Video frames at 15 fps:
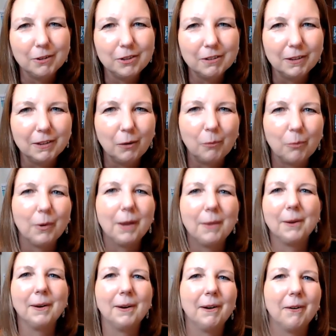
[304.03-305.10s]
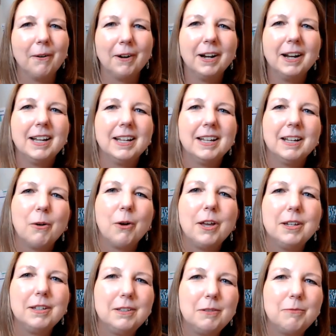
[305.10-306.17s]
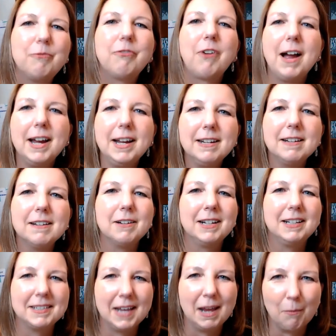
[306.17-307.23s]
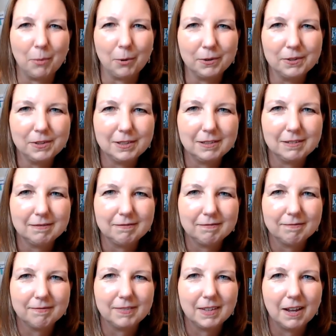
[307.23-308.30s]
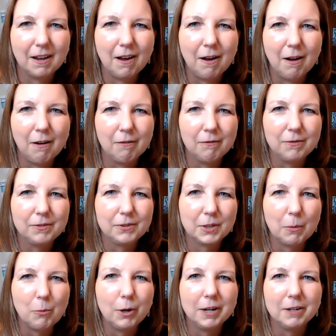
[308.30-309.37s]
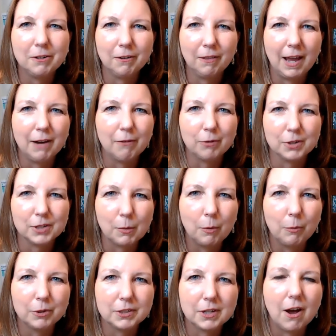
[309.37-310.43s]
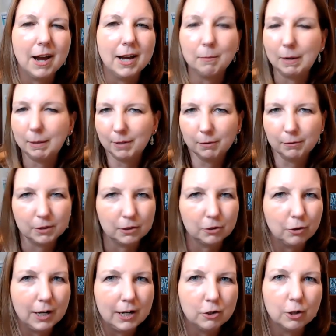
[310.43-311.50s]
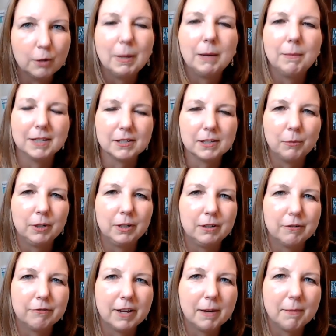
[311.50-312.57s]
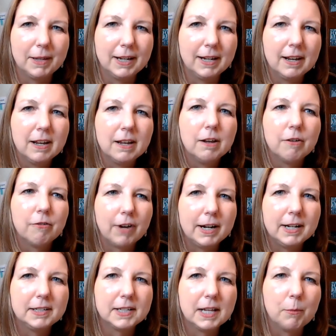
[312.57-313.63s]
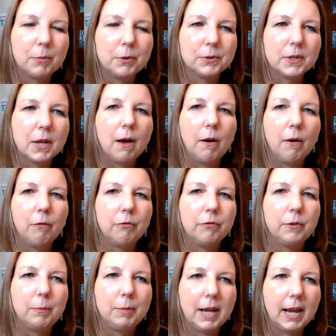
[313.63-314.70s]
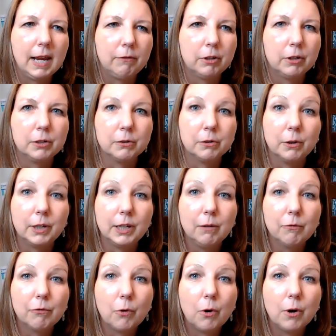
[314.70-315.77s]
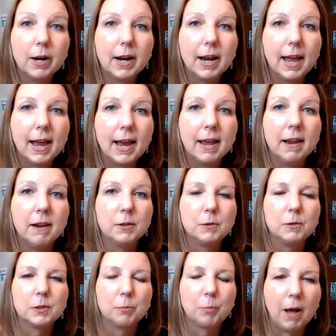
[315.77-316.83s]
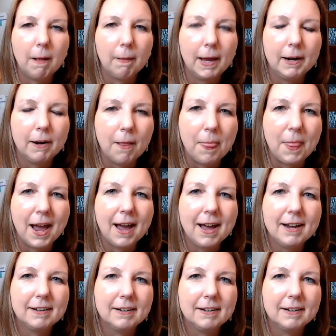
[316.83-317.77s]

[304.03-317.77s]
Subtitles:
your little brother, or find examples of somewhere in your life where someone was kind. Maybe it was a stranger, maybe it's someone in your family. Find examples of the behavior you're looking for and spotlight on that.